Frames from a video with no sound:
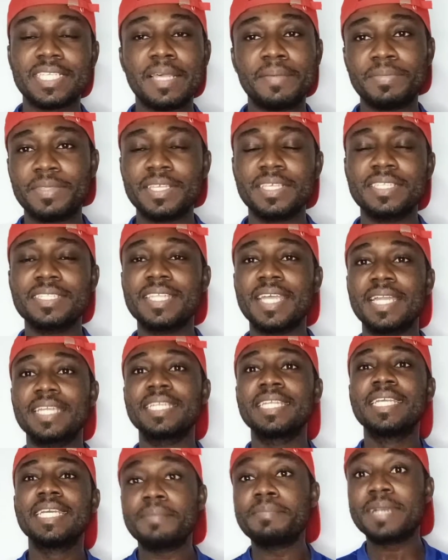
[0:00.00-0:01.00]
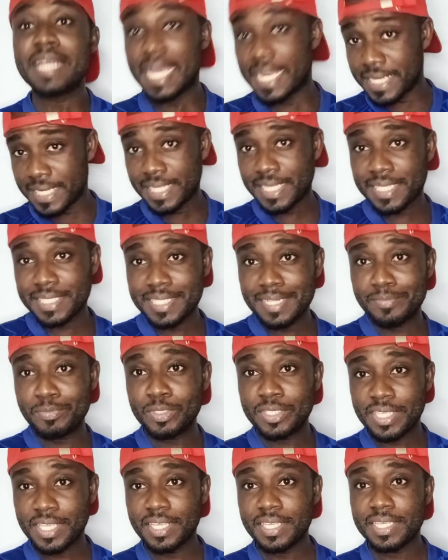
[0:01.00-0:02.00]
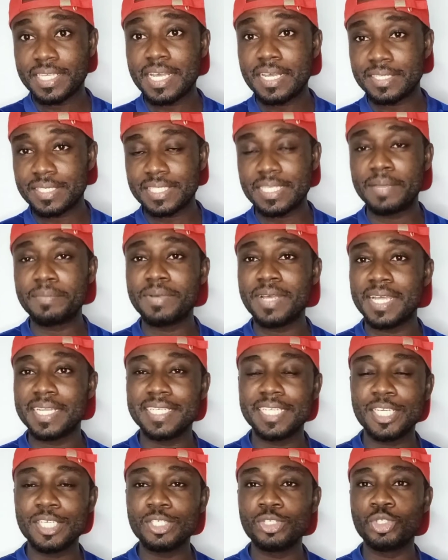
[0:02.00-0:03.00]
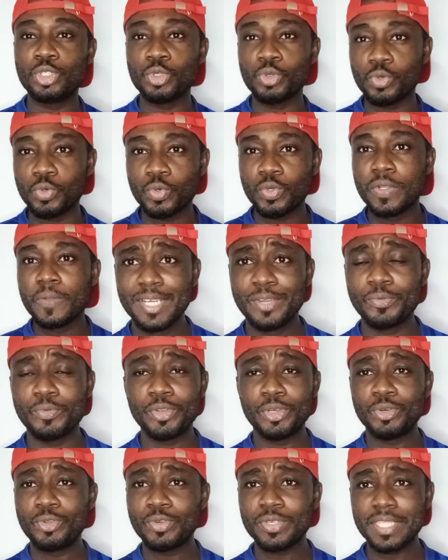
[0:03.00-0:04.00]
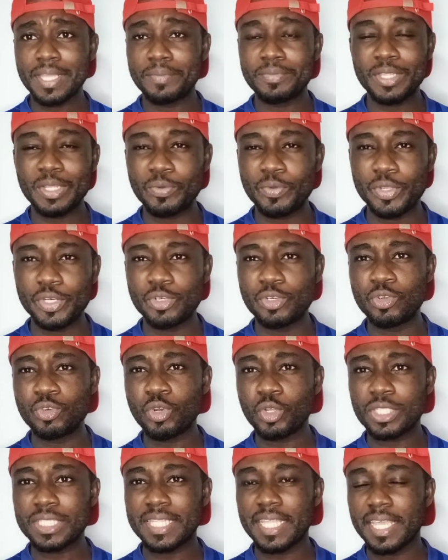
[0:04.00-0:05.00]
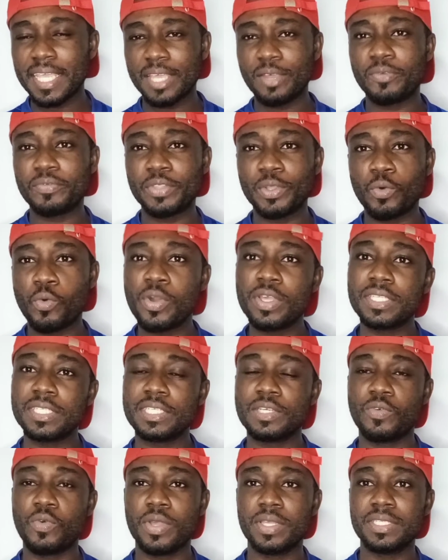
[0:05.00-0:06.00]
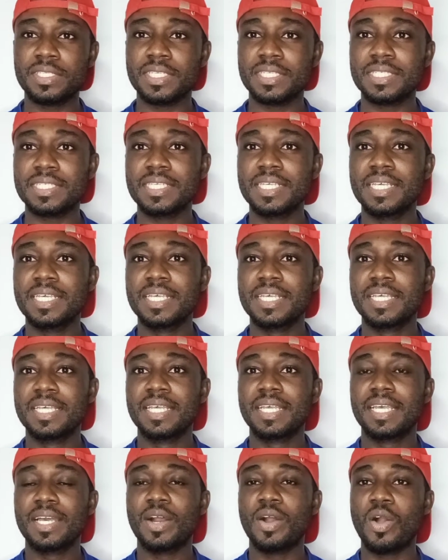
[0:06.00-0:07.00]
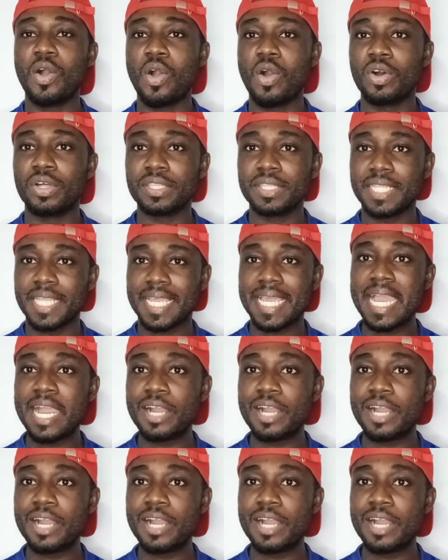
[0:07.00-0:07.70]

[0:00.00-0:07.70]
Something that some Ghanaians, let me say, some Ghanaians too, we do something, we do not think of the consequences on the